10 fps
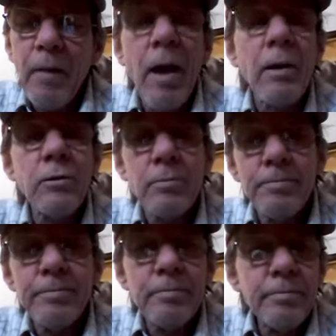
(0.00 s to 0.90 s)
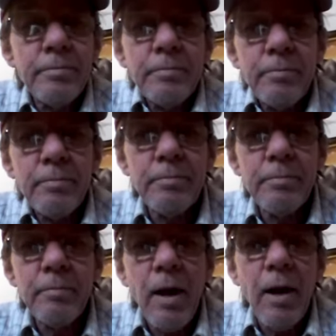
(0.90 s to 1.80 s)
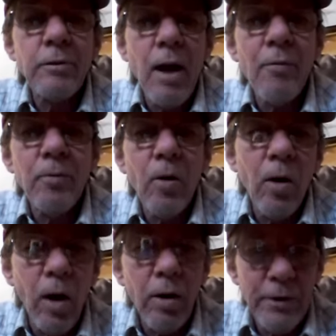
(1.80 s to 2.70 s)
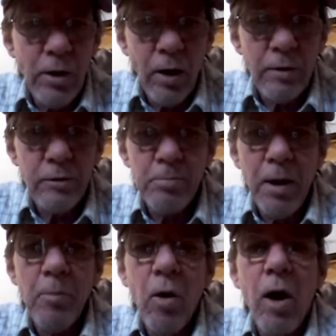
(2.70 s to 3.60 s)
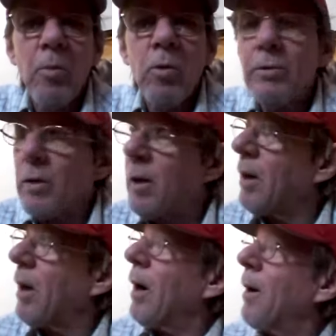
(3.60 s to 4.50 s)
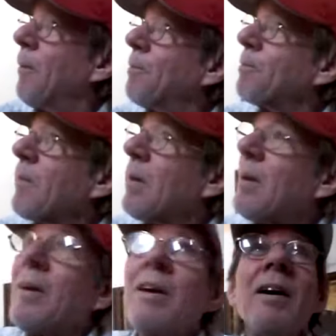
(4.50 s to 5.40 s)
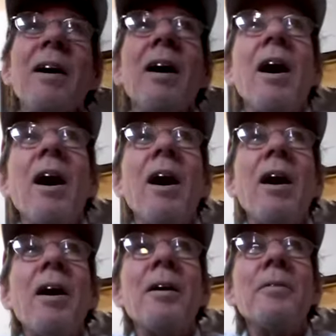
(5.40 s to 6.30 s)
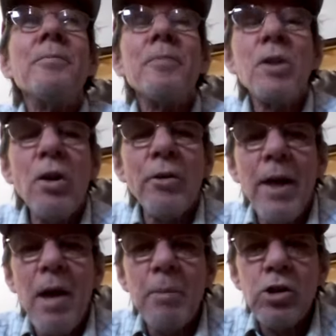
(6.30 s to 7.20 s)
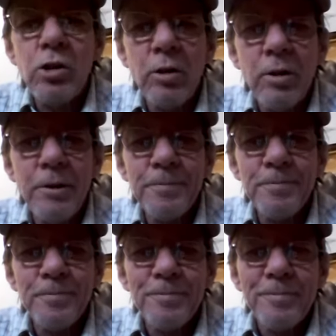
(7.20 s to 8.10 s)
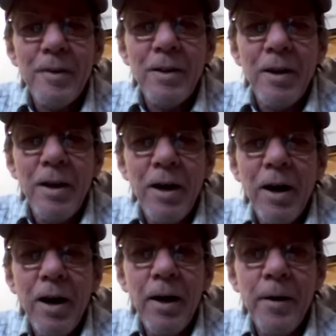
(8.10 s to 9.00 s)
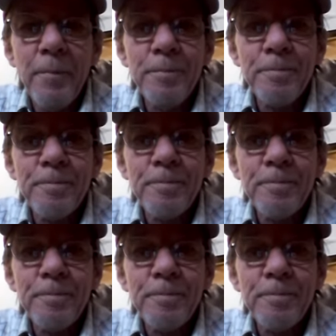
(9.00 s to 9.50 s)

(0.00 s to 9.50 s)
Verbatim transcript: as as have all of the arts. My mom was a, um, uh, you know, an amateur um,